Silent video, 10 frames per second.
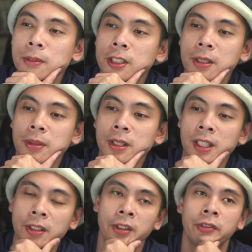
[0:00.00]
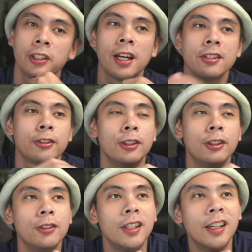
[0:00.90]
CP. If you guys
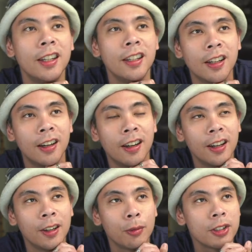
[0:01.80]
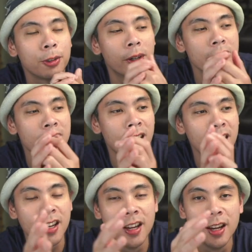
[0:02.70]
tuned in on, was it Wednesday?